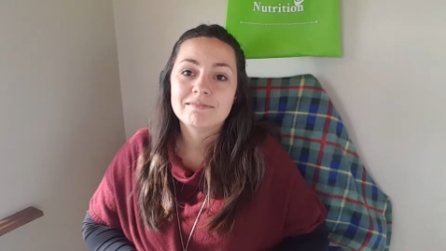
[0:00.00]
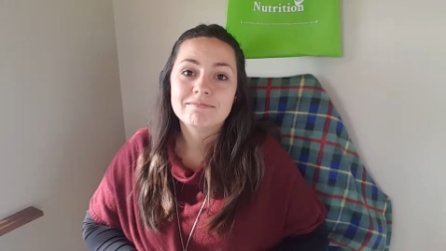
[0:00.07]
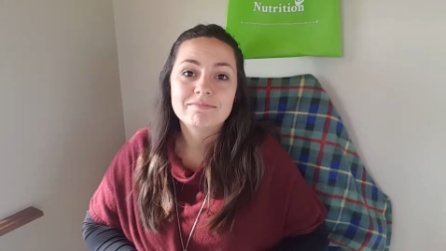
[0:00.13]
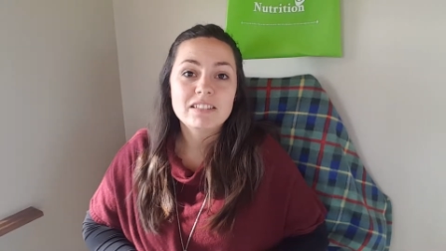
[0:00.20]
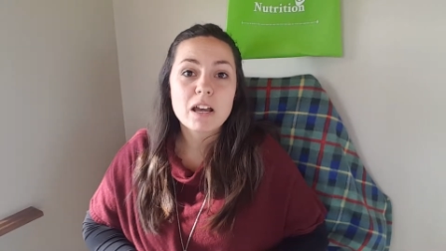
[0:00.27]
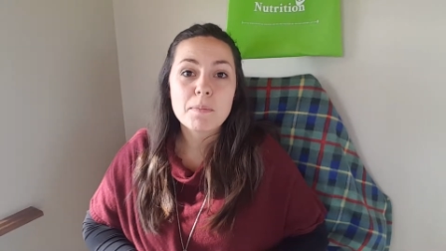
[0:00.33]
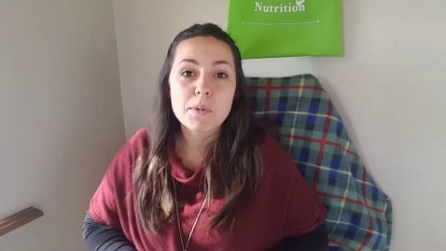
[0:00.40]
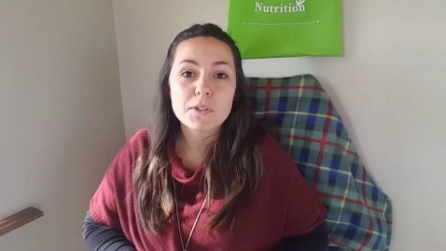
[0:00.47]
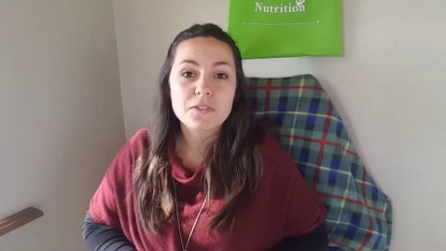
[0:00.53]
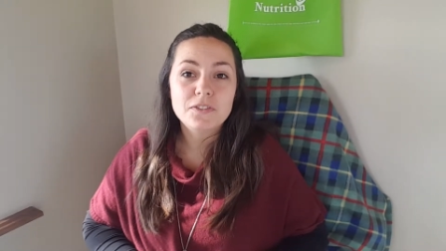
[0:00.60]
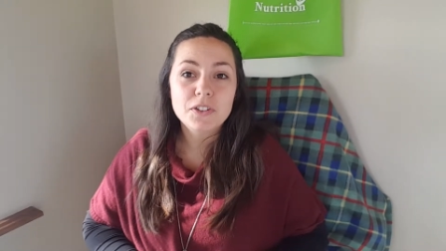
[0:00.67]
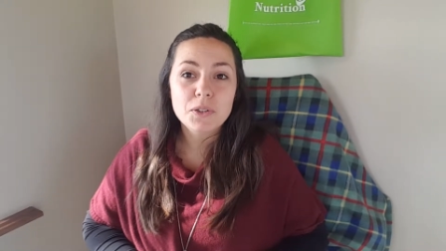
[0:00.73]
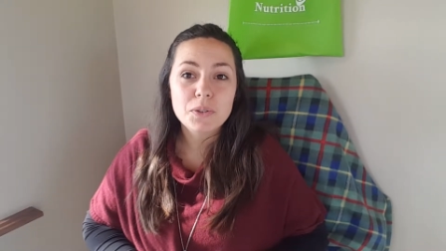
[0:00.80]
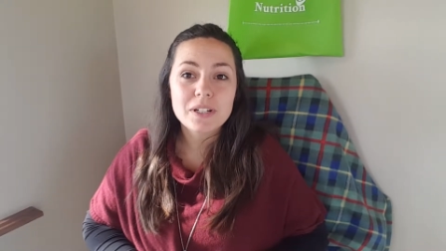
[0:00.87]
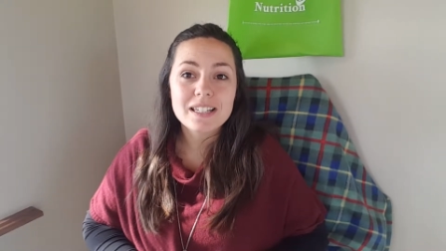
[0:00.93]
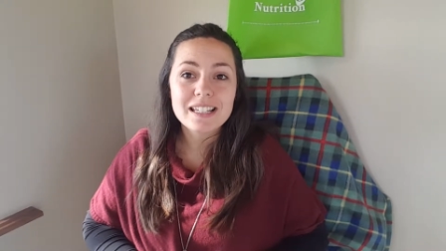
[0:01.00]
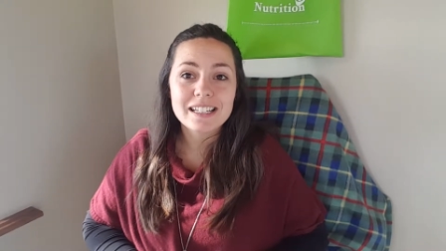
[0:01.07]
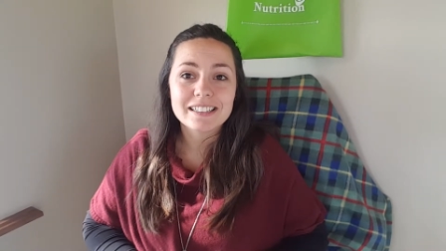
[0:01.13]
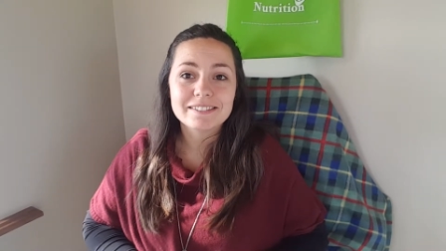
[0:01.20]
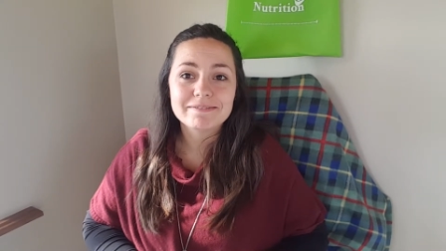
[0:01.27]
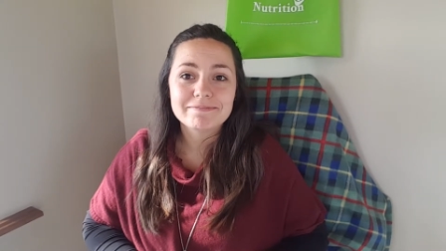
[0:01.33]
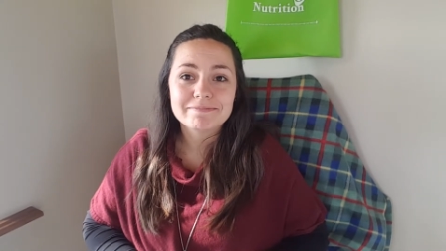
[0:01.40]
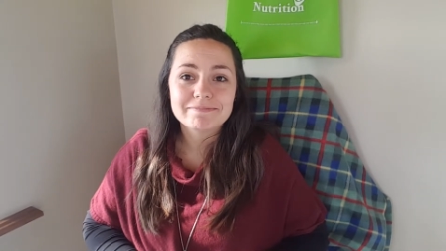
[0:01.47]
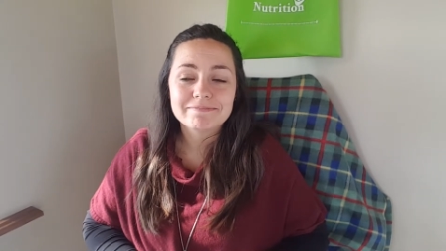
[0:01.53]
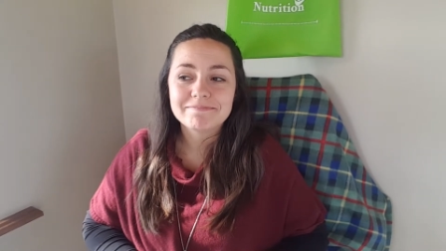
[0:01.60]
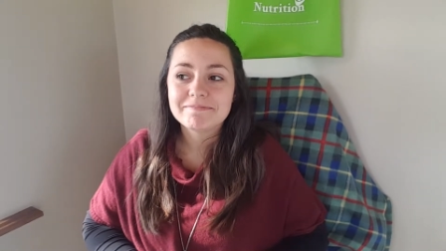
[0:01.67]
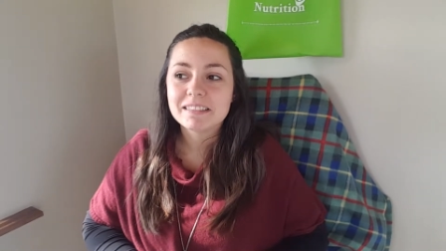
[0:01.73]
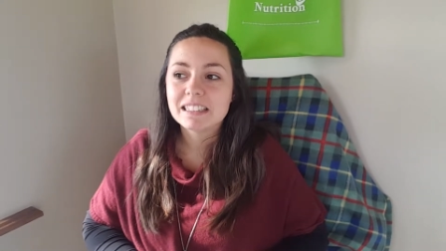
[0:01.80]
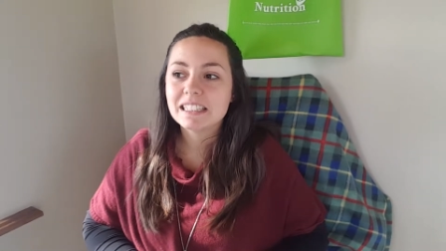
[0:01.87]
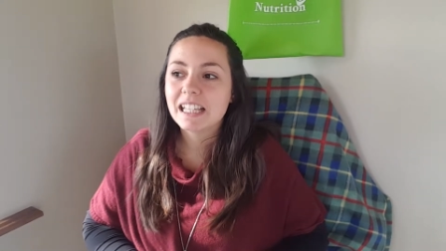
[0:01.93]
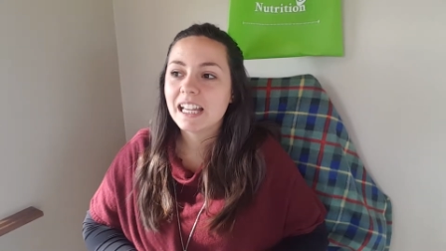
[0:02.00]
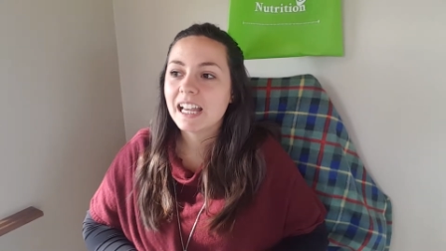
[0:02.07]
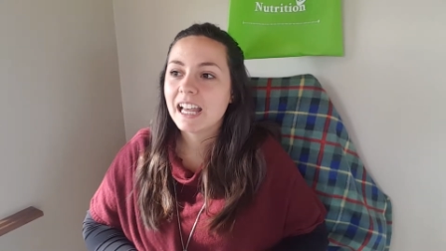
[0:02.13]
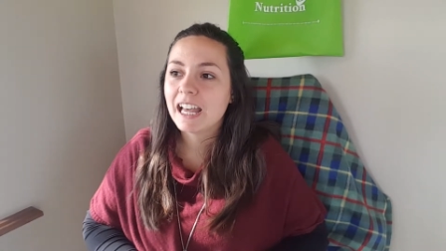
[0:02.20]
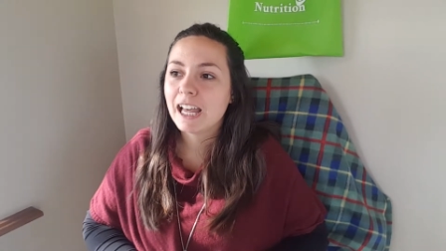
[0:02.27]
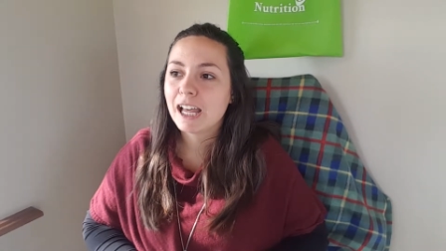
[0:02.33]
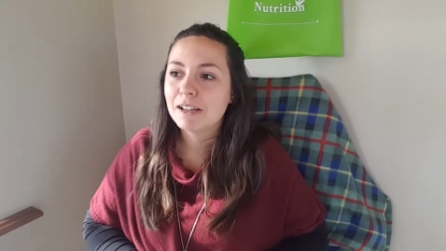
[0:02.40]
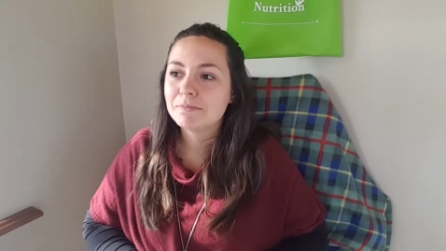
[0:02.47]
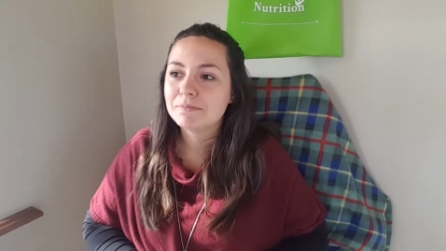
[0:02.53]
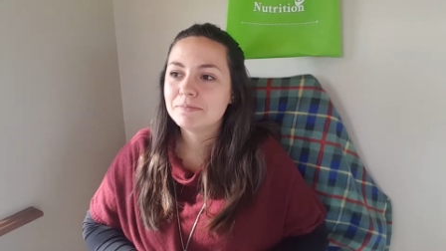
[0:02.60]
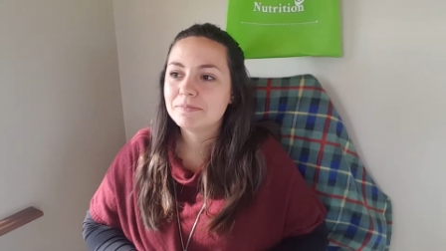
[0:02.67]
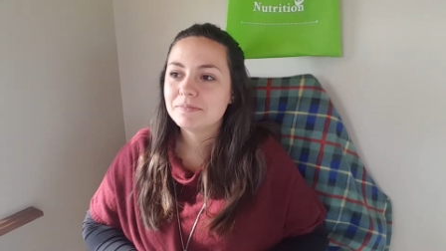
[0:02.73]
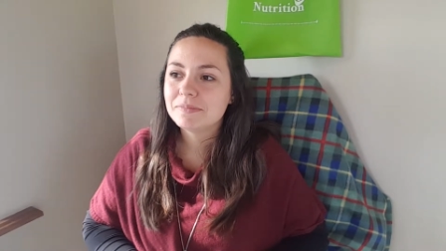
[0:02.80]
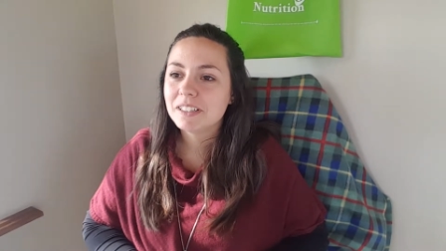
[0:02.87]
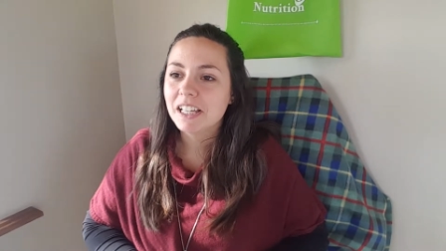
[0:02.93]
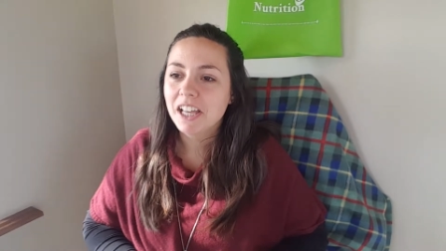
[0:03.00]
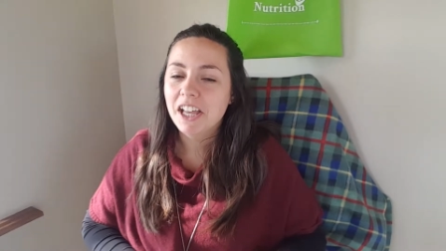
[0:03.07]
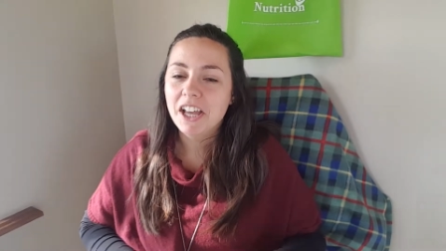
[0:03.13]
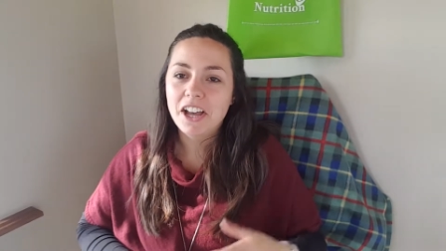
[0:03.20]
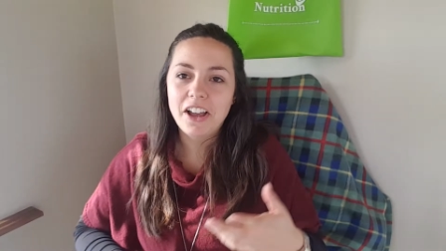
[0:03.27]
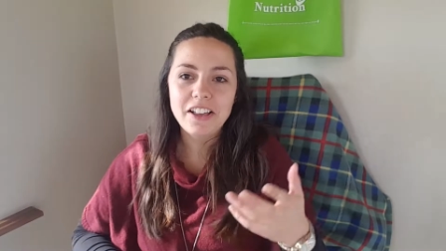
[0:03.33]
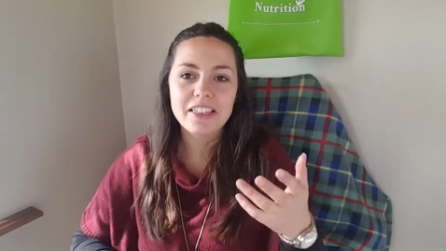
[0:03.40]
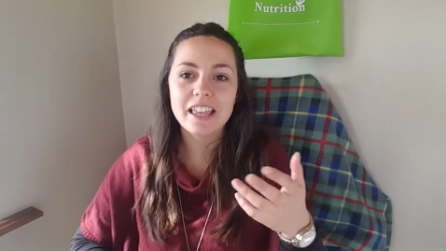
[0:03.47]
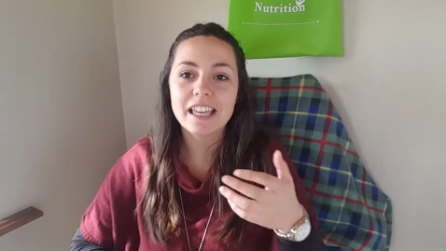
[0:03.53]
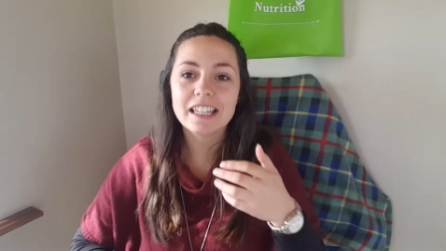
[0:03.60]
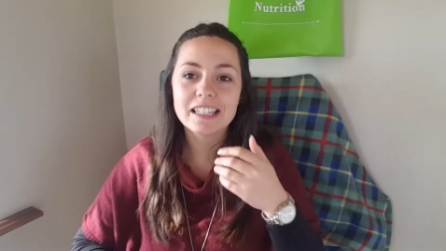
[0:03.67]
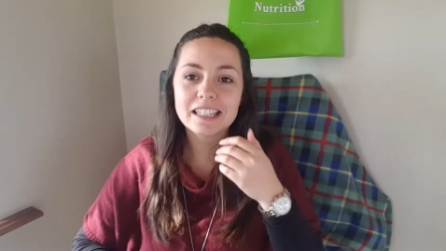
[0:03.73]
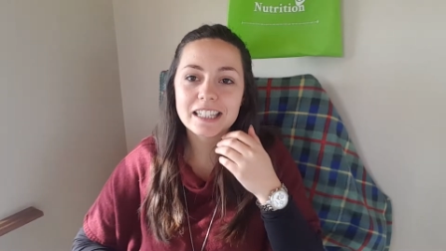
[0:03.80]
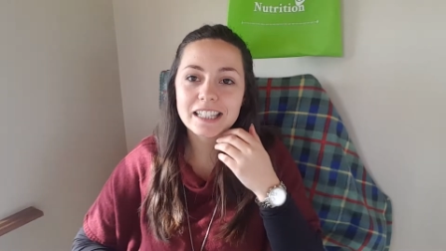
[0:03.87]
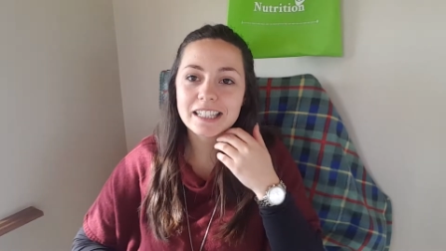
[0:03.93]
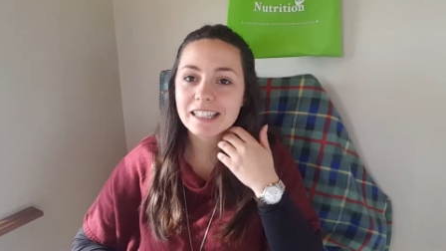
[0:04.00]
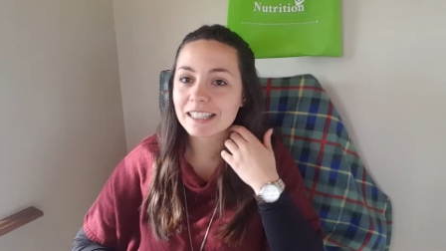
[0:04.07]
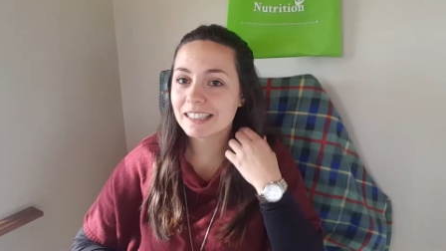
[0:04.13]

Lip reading: Not much food, is it? I think,